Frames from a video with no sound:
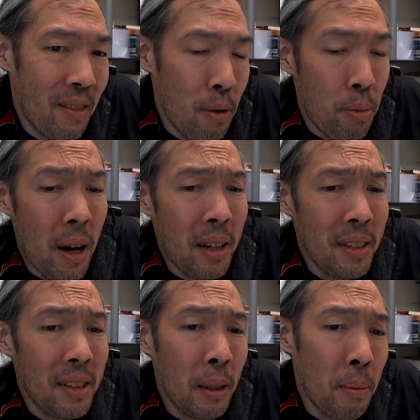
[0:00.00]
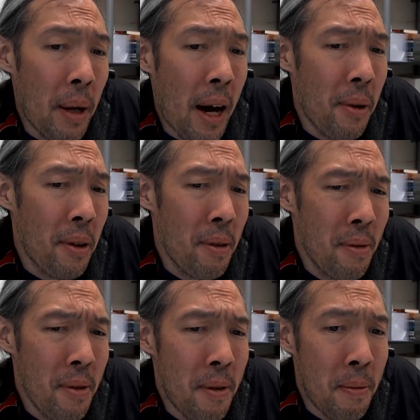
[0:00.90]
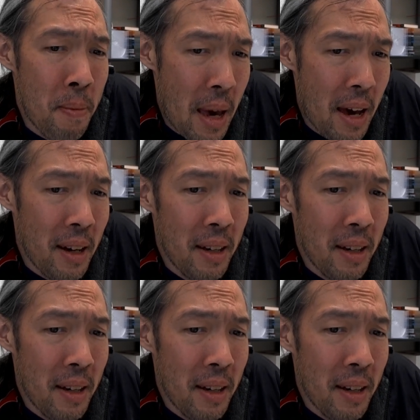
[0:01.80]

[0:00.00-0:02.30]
for processing power, meh.